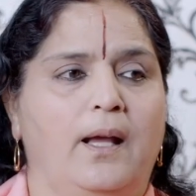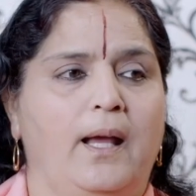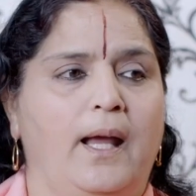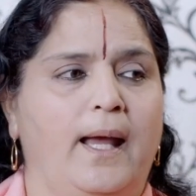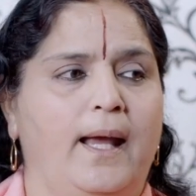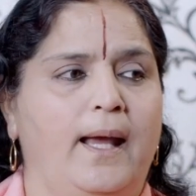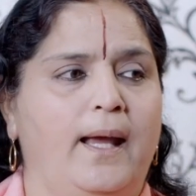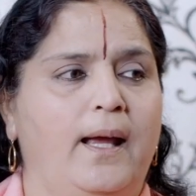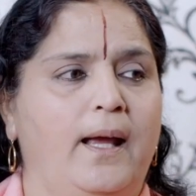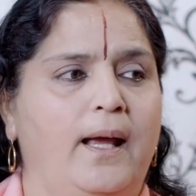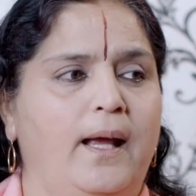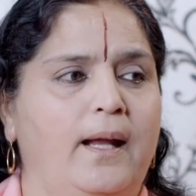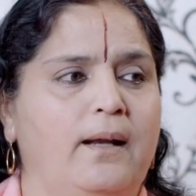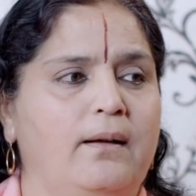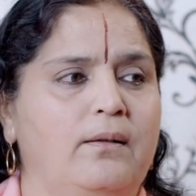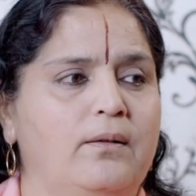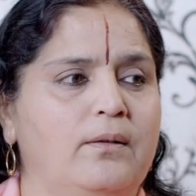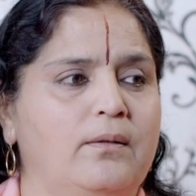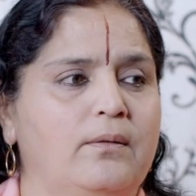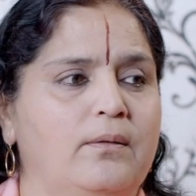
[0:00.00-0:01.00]

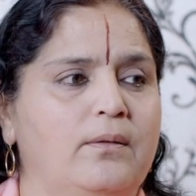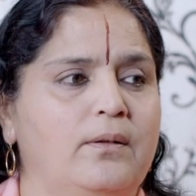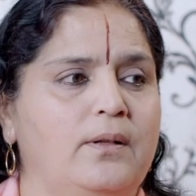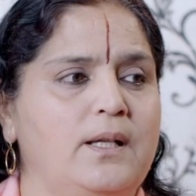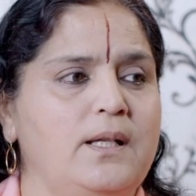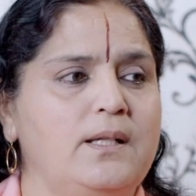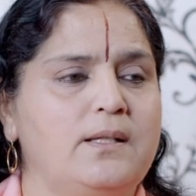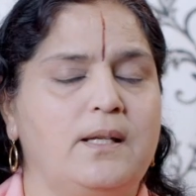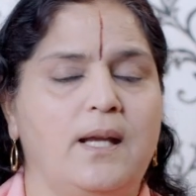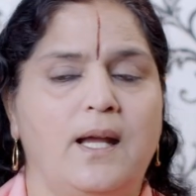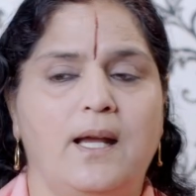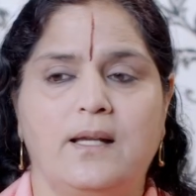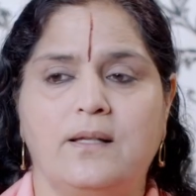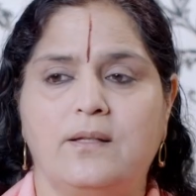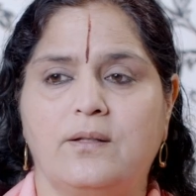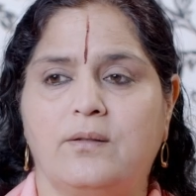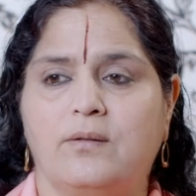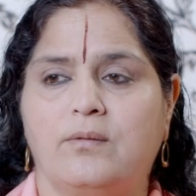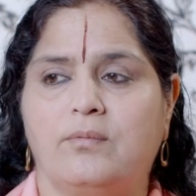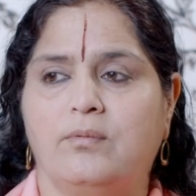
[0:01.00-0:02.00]
And these
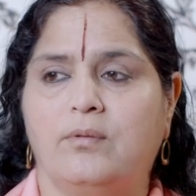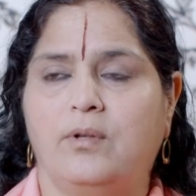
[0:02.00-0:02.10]
days,